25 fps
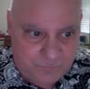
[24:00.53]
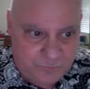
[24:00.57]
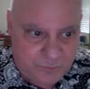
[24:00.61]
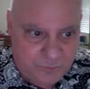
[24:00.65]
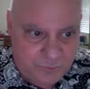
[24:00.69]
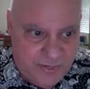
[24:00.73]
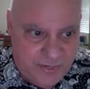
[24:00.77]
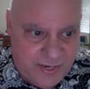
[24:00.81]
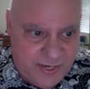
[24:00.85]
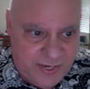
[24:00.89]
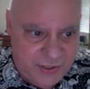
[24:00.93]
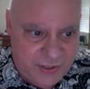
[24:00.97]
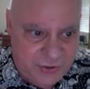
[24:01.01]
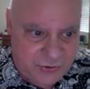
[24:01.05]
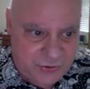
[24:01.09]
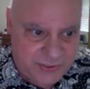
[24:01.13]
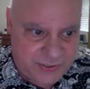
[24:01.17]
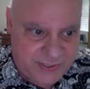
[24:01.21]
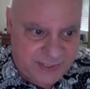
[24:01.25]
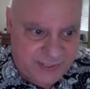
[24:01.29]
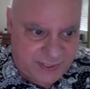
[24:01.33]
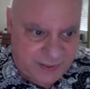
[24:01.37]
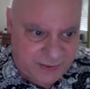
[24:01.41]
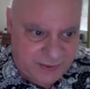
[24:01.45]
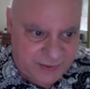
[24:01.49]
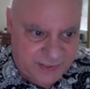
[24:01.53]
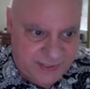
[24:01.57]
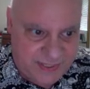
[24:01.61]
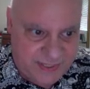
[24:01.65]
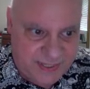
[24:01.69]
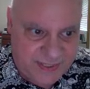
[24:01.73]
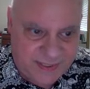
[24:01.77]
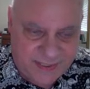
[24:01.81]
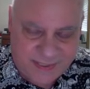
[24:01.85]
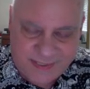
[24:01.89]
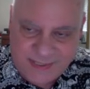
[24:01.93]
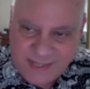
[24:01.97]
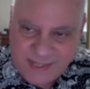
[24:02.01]
And your cells can
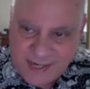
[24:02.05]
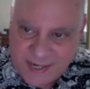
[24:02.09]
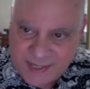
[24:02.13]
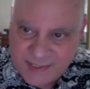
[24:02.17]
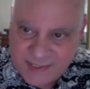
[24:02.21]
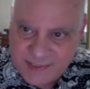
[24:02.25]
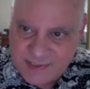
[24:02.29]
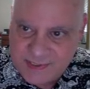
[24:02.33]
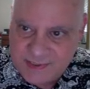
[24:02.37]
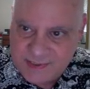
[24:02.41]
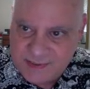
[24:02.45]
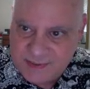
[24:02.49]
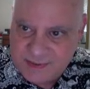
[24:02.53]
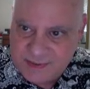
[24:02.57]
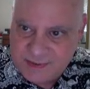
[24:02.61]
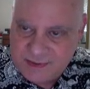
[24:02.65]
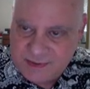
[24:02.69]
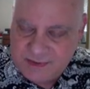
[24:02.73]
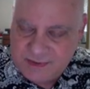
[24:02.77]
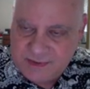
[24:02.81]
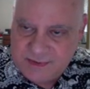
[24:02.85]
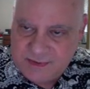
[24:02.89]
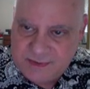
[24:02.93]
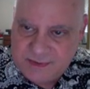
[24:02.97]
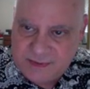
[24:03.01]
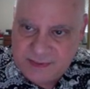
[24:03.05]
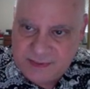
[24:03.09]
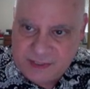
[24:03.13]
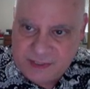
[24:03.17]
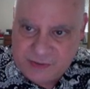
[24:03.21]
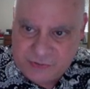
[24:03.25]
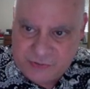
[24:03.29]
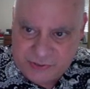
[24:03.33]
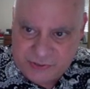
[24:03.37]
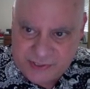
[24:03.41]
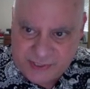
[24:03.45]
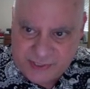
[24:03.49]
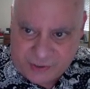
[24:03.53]
detect the other
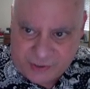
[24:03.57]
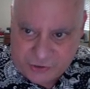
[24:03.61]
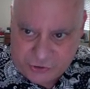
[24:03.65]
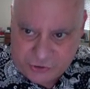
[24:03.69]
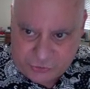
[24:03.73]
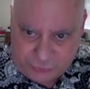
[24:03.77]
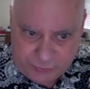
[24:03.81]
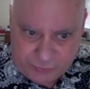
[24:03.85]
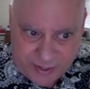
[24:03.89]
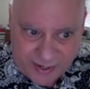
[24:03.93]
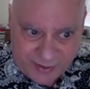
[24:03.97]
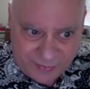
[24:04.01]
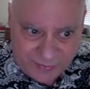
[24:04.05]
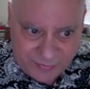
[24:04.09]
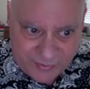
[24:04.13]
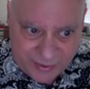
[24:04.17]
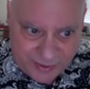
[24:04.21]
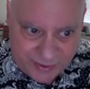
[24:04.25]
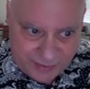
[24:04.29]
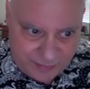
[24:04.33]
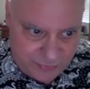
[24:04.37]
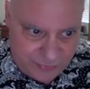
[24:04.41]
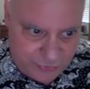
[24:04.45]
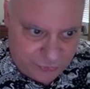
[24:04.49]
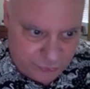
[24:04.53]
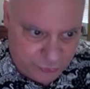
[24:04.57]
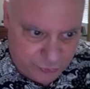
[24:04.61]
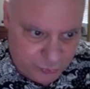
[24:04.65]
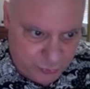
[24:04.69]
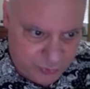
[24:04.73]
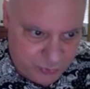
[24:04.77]
cells around them through